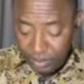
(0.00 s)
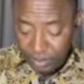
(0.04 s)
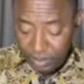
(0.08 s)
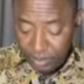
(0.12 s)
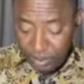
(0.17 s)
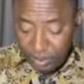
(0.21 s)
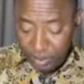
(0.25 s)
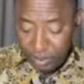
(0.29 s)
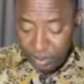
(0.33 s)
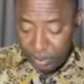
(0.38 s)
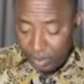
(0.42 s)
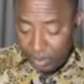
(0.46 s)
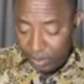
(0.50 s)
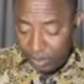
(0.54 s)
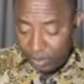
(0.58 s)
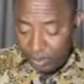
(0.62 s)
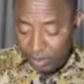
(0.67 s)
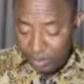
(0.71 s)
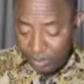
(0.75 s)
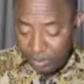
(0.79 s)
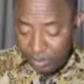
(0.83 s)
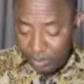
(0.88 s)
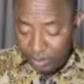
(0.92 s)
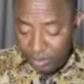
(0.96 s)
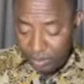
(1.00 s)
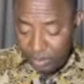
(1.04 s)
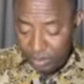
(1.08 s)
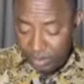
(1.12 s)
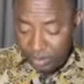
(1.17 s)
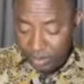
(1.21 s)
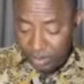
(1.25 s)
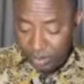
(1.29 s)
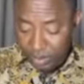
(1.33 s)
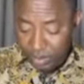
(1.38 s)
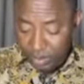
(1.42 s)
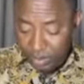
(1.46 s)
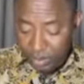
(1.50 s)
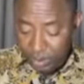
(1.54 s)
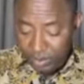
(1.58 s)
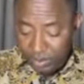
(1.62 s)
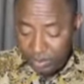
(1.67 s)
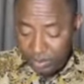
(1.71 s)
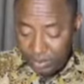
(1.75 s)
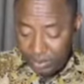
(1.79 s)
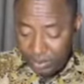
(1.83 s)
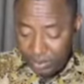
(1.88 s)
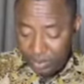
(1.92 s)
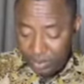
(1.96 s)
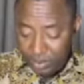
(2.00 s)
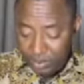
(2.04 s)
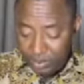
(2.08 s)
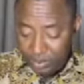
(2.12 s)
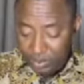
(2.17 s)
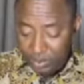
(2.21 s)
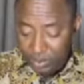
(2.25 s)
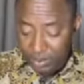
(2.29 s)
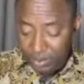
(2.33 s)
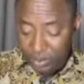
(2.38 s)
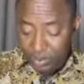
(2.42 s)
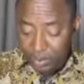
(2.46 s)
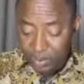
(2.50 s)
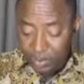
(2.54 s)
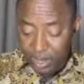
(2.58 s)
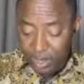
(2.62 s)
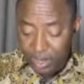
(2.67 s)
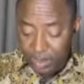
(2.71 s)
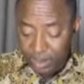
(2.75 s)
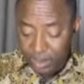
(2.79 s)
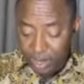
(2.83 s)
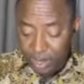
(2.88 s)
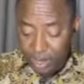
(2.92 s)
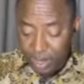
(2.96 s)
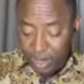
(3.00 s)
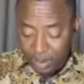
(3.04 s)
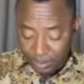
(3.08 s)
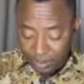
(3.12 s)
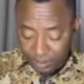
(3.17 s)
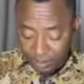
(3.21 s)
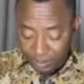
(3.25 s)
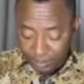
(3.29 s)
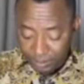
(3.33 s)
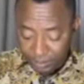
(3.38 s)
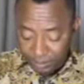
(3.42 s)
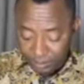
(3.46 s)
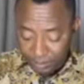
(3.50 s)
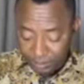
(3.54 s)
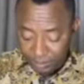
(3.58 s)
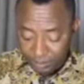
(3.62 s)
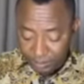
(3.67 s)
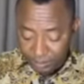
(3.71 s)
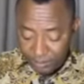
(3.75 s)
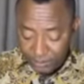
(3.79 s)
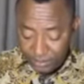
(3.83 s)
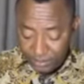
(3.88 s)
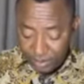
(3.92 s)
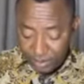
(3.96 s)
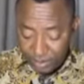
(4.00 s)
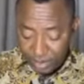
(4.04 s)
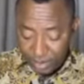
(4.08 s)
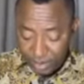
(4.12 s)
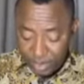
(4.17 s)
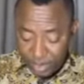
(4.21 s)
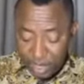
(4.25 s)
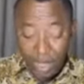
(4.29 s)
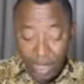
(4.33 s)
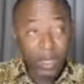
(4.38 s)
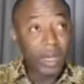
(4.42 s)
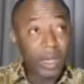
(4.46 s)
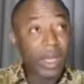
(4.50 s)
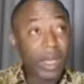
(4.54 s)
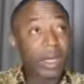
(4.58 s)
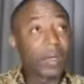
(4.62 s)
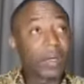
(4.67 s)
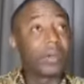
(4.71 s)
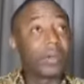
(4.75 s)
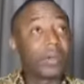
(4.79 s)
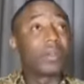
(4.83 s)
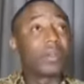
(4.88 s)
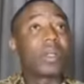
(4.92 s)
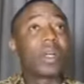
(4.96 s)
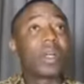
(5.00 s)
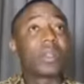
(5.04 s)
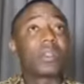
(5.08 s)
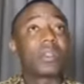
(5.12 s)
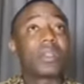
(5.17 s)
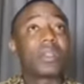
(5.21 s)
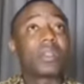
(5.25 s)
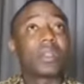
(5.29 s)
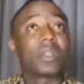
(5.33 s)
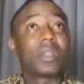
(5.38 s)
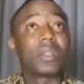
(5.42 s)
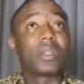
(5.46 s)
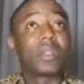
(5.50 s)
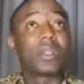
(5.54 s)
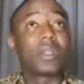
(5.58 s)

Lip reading: to call. I'm sending it to you right now. And that contact,